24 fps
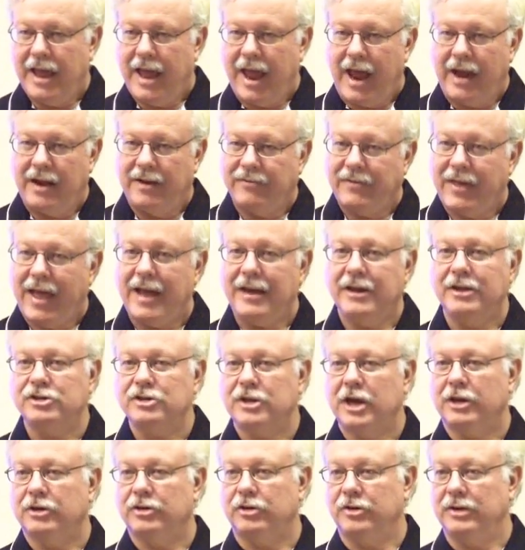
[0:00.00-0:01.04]
and if that
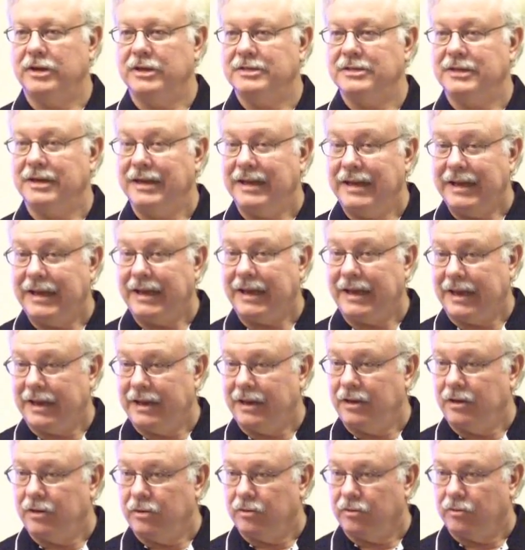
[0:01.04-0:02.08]
injector is
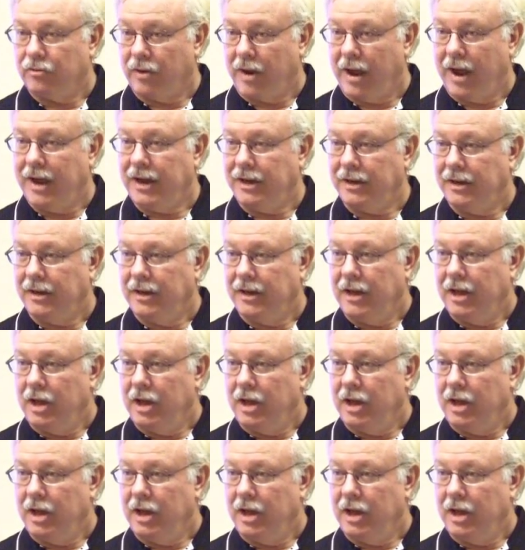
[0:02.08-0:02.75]
leaking, right,